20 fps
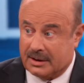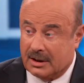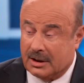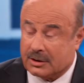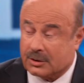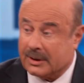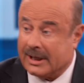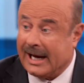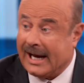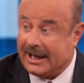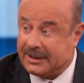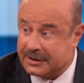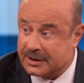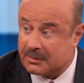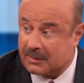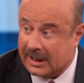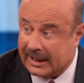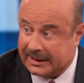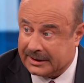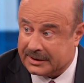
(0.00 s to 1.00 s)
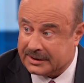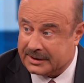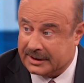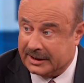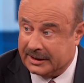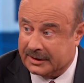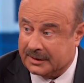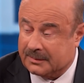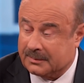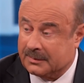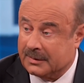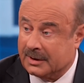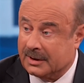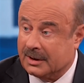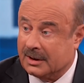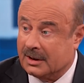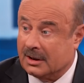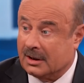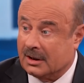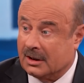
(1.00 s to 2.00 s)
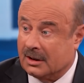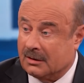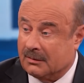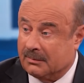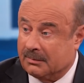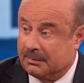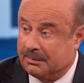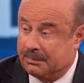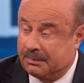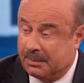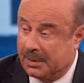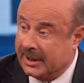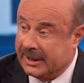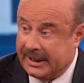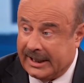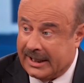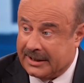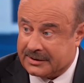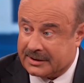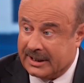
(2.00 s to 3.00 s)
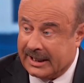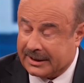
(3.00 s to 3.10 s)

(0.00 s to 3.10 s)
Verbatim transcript: Mm -hmm. So he has the right to see them. Right. But he hasn't